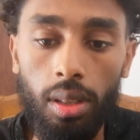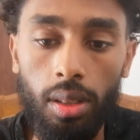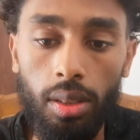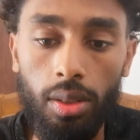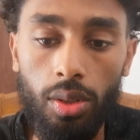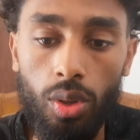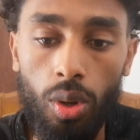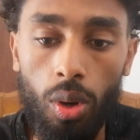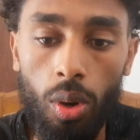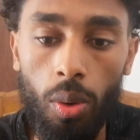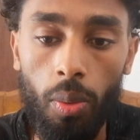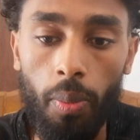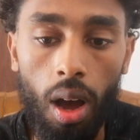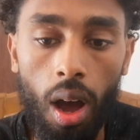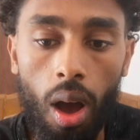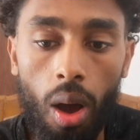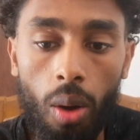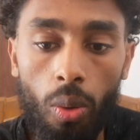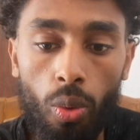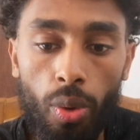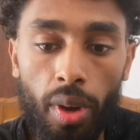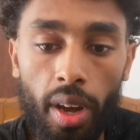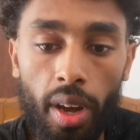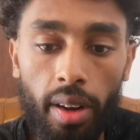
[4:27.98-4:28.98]
So
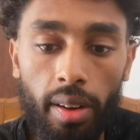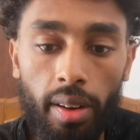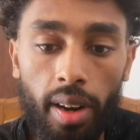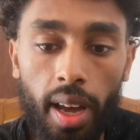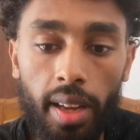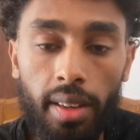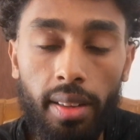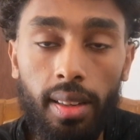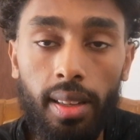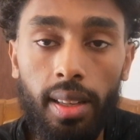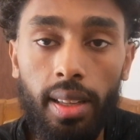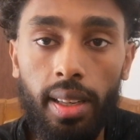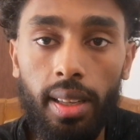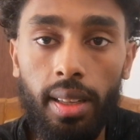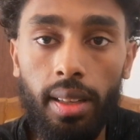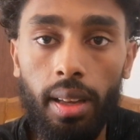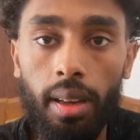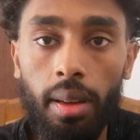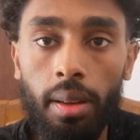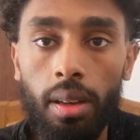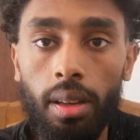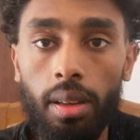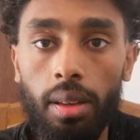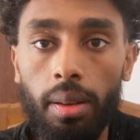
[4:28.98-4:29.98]
how we are handling
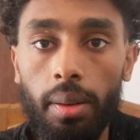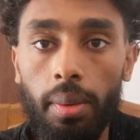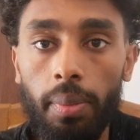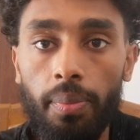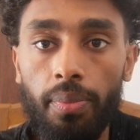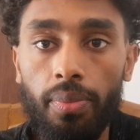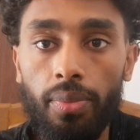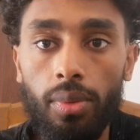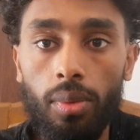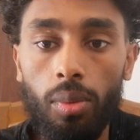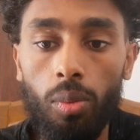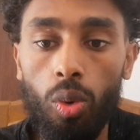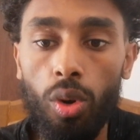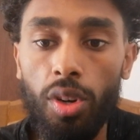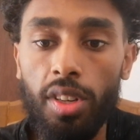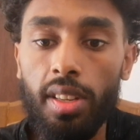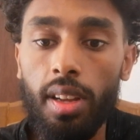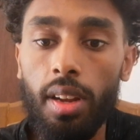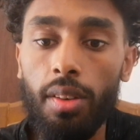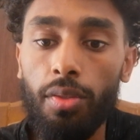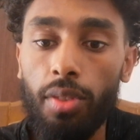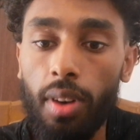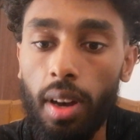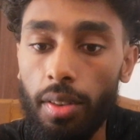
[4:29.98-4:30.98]
more
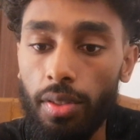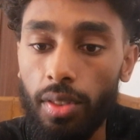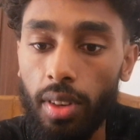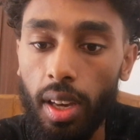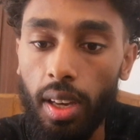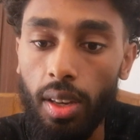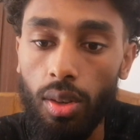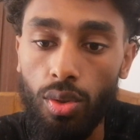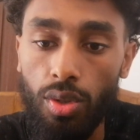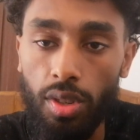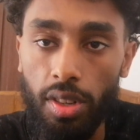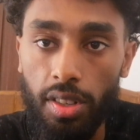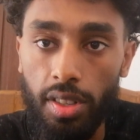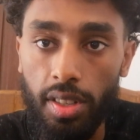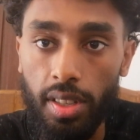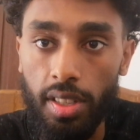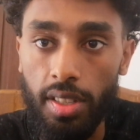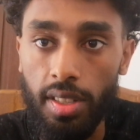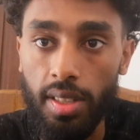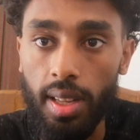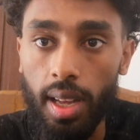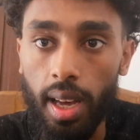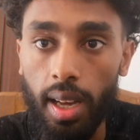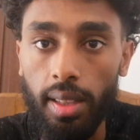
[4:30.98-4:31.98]
than 5k users
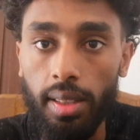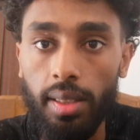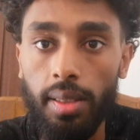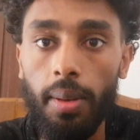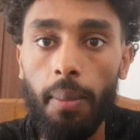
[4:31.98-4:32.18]
is that